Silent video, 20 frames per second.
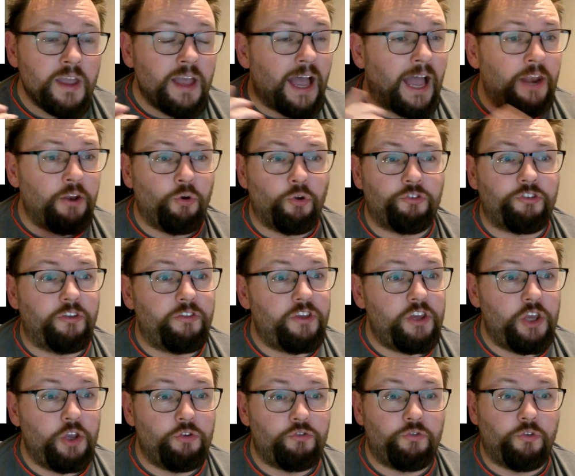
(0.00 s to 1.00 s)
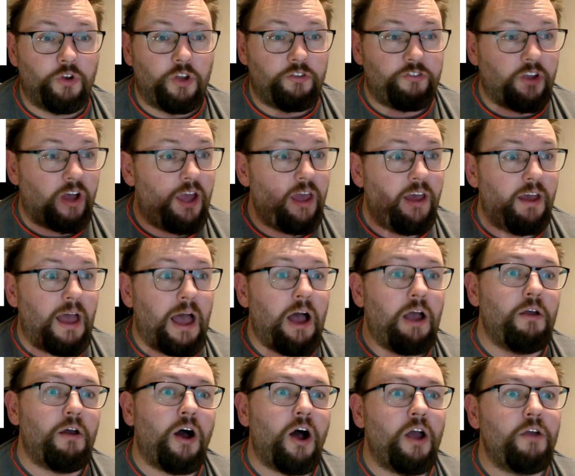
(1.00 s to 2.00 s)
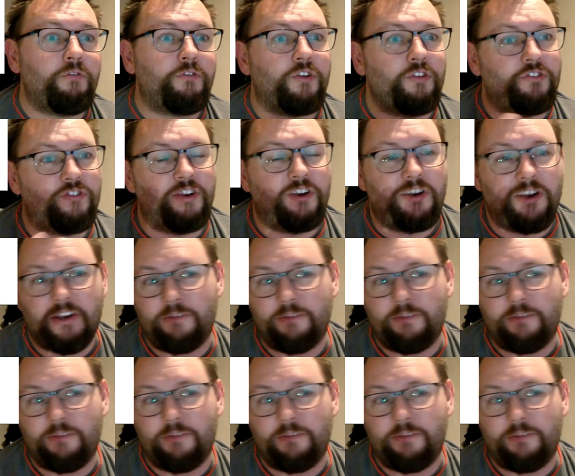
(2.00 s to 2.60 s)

And also the usefulness, I've considered